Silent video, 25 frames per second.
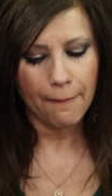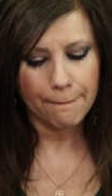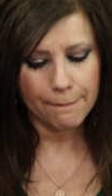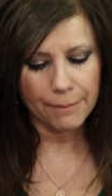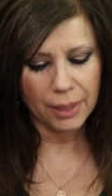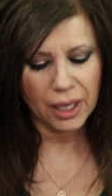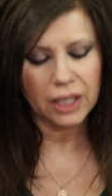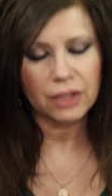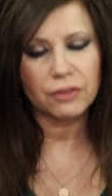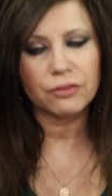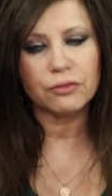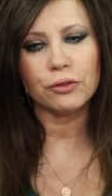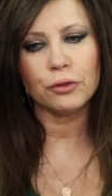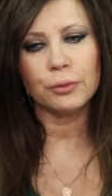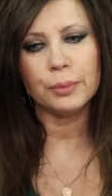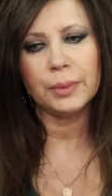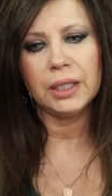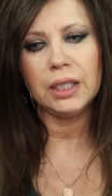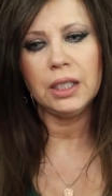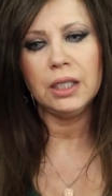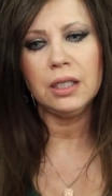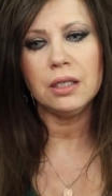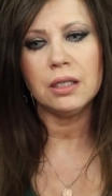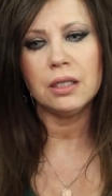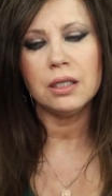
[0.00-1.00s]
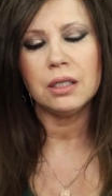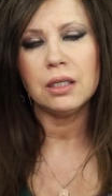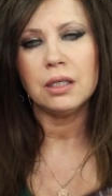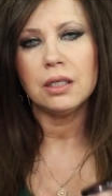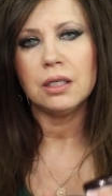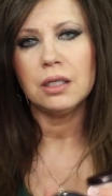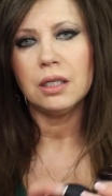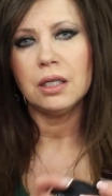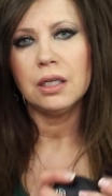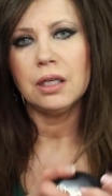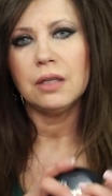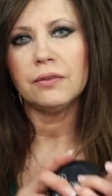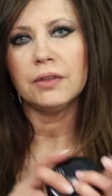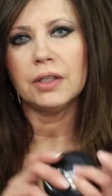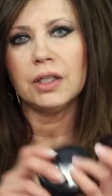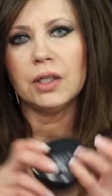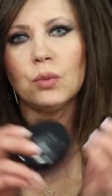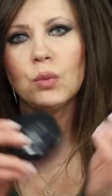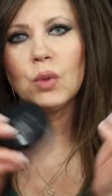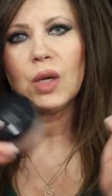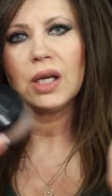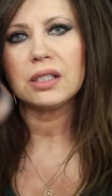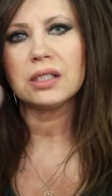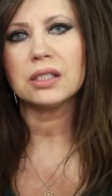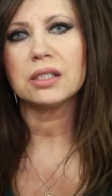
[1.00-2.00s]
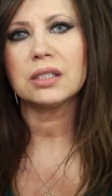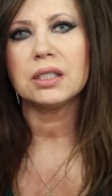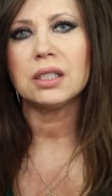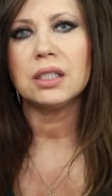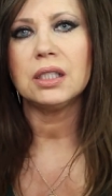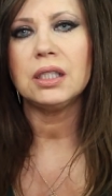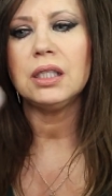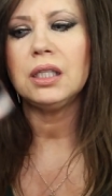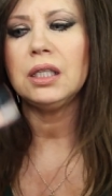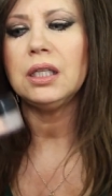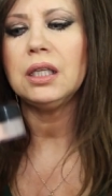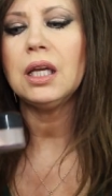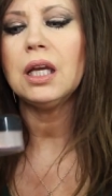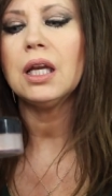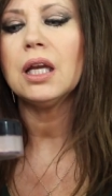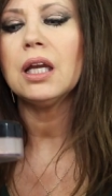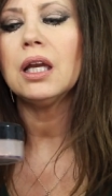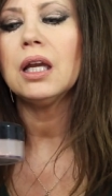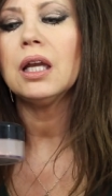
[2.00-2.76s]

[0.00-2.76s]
But for me, NYC,